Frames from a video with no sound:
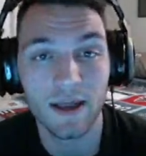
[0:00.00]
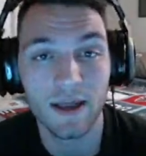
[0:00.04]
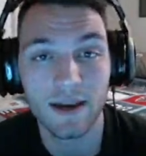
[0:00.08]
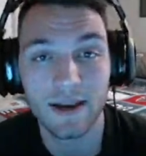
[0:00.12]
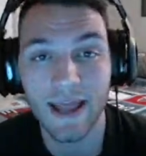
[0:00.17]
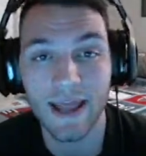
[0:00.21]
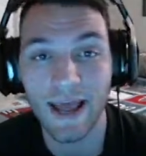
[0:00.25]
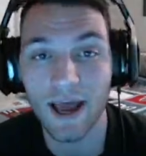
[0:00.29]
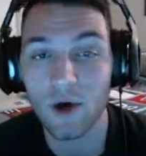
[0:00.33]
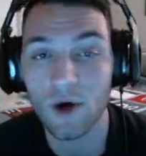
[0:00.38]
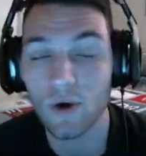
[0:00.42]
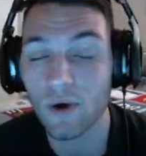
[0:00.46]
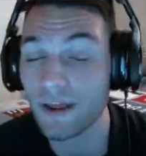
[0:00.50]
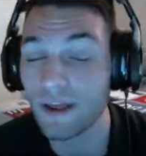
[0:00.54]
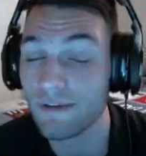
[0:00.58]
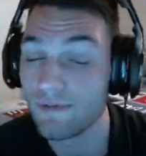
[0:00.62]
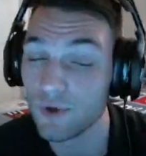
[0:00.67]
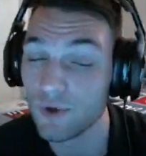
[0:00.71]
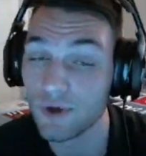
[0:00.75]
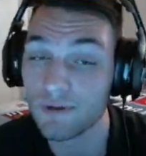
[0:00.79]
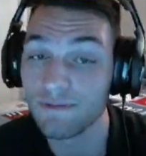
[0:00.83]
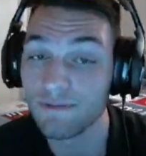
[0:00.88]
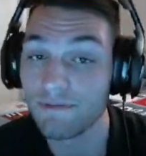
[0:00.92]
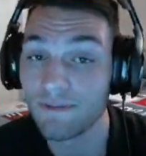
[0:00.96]
Now, if
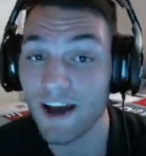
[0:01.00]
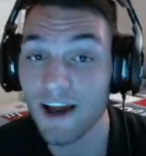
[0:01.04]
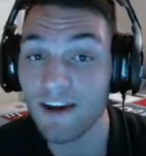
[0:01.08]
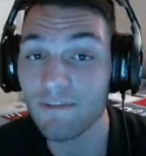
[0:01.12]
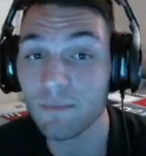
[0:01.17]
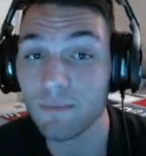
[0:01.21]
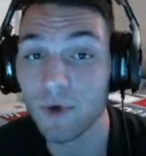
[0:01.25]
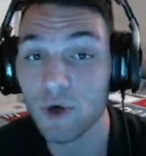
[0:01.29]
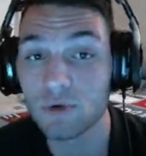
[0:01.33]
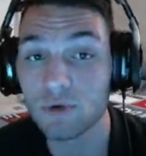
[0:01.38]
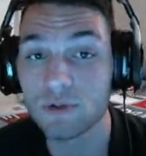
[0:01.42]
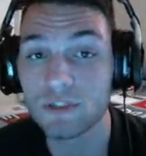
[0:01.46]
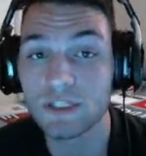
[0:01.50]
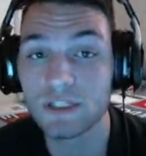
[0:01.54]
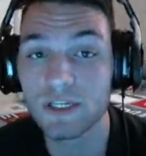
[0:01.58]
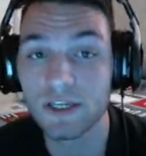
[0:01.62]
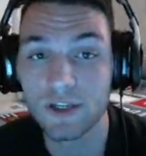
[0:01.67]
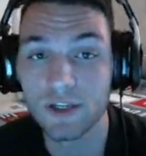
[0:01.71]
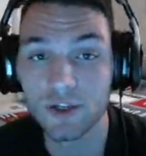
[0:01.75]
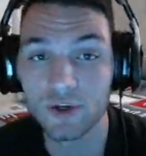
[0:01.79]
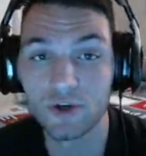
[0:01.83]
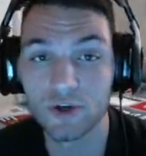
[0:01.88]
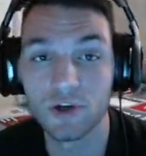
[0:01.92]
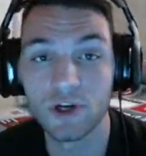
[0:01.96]
you have 5 moats,
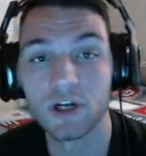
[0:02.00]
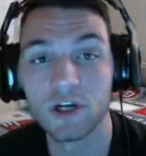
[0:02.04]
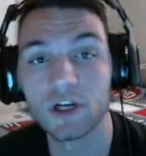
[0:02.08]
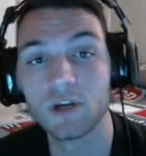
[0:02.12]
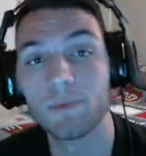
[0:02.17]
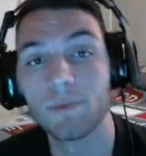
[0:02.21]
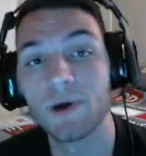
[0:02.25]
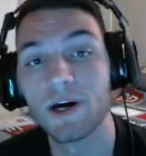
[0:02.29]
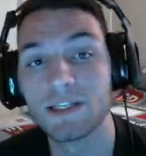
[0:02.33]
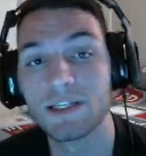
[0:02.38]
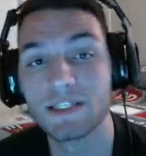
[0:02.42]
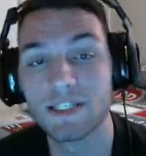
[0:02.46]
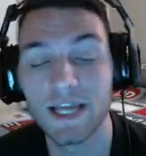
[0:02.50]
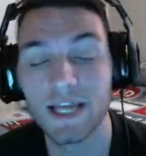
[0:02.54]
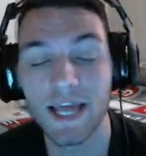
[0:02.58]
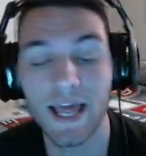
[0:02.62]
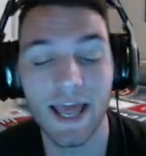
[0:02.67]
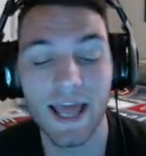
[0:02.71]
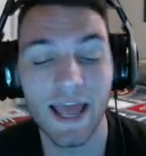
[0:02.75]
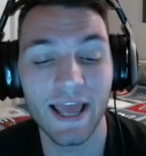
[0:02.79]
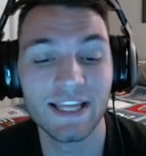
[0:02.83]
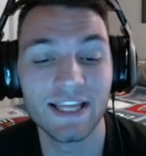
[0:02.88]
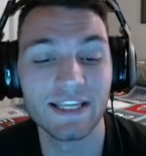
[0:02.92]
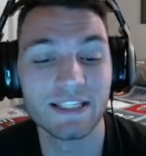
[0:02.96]
you're going to deposit
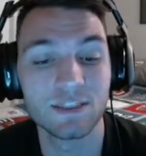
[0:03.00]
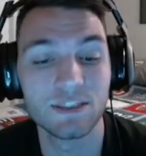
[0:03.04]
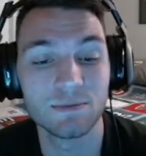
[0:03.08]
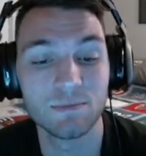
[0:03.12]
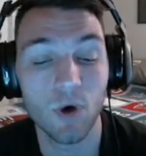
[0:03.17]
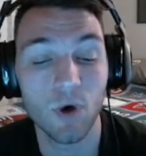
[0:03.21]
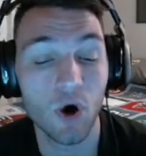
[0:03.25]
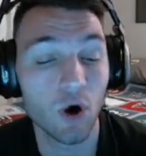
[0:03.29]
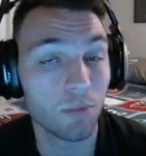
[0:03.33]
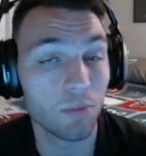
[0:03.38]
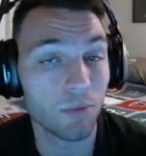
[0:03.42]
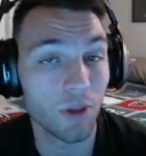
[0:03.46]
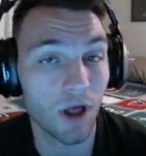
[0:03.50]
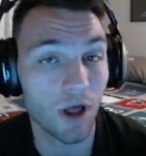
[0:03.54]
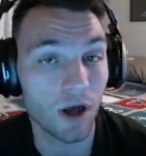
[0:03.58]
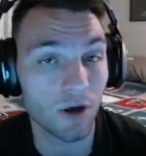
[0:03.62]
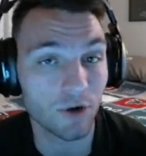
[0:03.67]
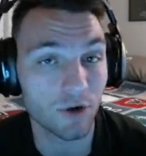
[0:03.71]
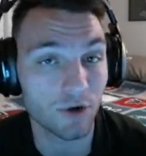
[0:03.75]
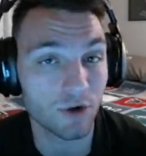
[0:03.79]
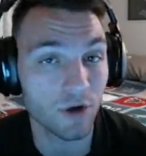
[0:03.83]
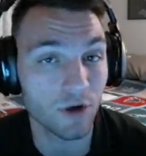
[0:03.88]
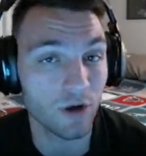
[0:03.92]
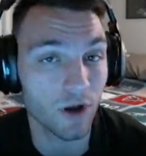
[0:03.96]
a small
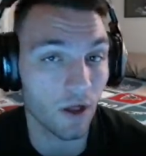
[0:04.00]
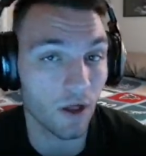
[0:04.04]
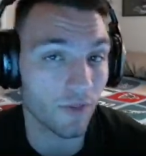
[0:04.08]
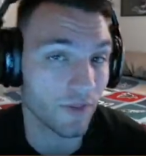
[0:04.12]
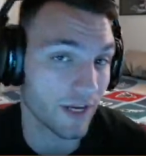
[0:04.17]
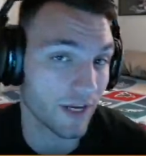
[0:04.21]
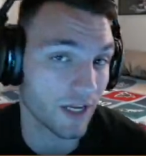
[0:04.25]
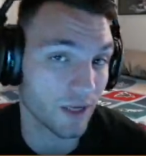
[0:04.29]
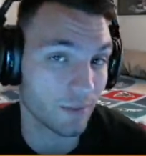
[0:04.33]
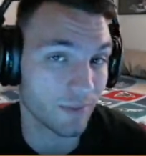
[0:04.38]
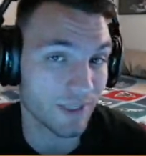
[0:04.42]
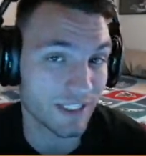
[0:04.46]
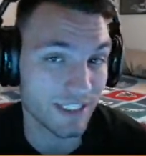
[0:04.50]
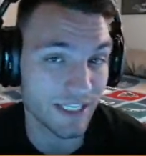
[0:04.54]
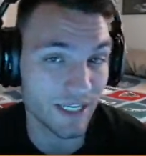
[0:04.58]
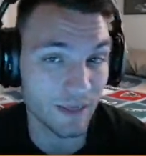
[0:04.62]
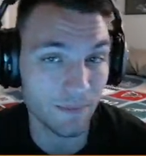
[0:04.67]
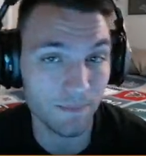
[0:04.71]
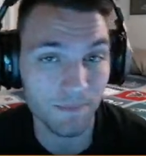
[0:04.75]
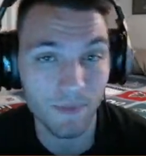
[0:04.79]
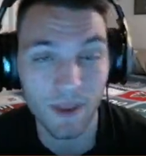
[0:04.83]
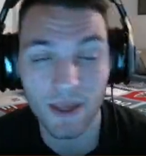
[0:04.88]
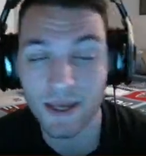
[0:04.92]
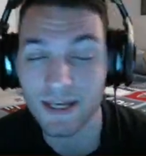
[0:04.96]
blocker on the enemy
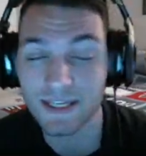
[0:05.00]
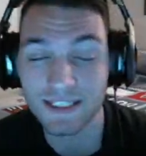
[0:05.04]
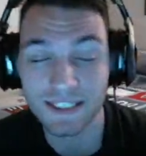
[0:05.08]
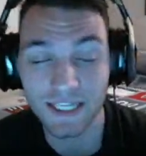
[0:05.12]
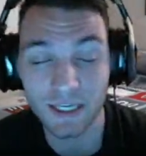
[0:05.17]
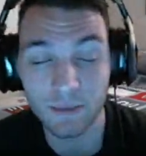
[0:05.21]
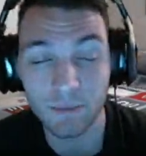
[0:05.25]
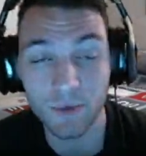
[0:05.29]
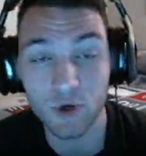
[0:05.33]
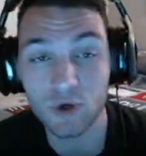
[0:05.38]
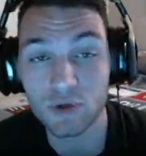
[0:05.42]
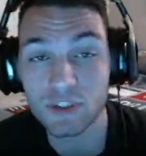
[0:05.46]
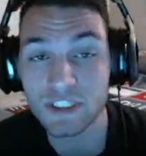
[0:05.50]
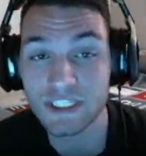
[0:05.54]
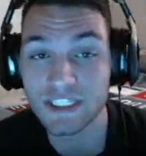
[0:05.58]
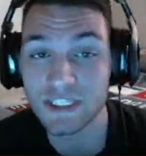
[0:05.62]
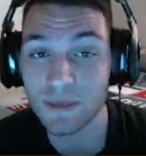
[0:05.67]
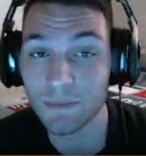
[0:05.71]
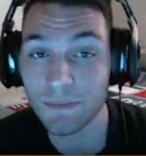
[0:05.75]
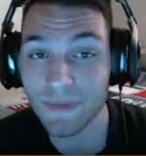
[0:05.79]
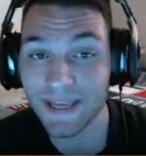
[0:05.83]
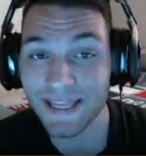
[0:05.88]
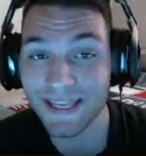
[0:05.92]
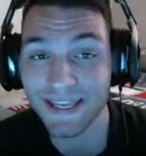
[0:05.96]
team. 10 moats is a
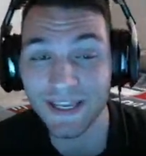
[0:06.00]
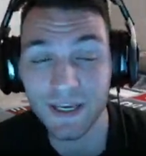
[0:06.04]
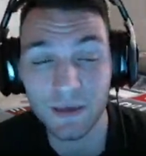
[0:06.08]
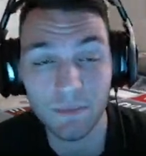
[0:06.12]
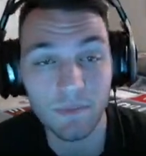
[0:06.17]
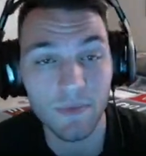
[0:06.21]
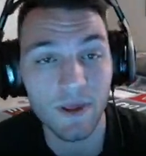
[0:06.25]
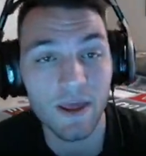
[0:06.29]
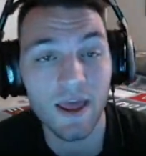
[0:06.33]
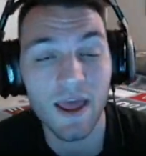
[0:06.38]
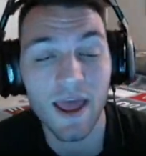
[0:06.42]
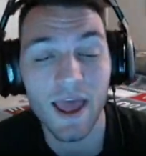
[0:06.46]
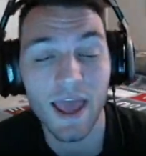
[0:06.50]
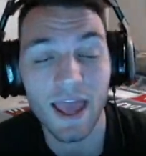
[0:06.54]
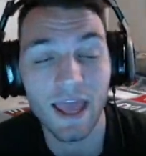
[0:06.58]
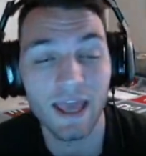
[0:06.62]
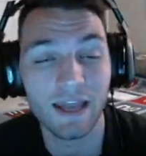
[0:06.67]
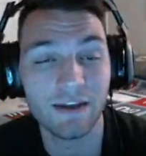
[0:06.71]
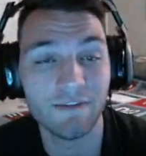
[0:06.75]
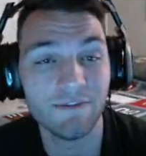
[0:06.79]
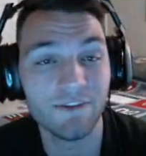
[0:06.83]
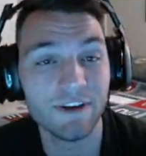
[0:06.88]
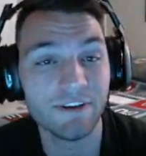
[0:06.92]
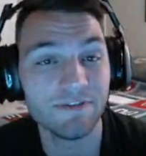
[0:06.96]
medium,
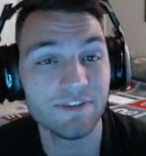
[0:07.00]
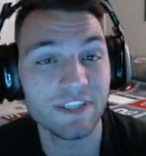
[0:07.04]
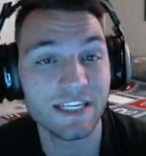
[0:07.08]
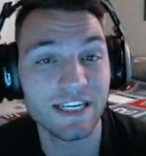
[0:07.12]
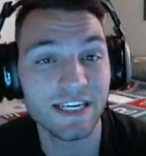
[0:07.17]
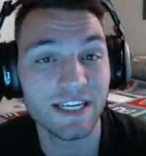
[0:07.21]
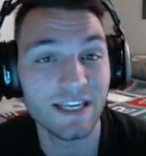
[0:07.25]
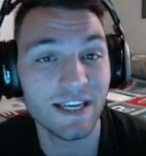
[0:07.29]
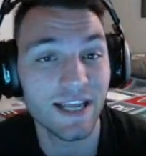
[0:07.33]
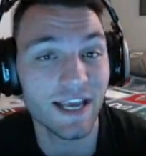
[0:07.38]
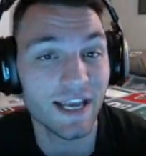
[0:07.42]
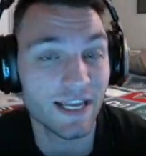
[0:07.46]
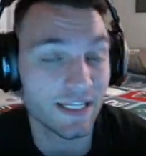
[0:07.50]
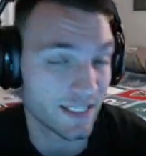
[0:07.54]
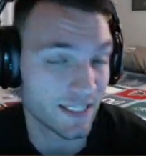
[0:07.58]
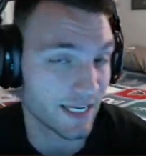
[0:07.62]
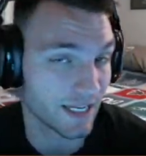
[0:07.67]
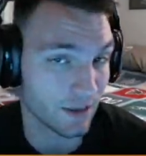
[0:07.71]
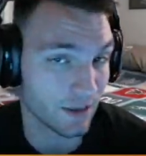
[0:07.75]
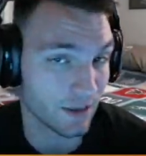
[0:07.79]
and 15 is a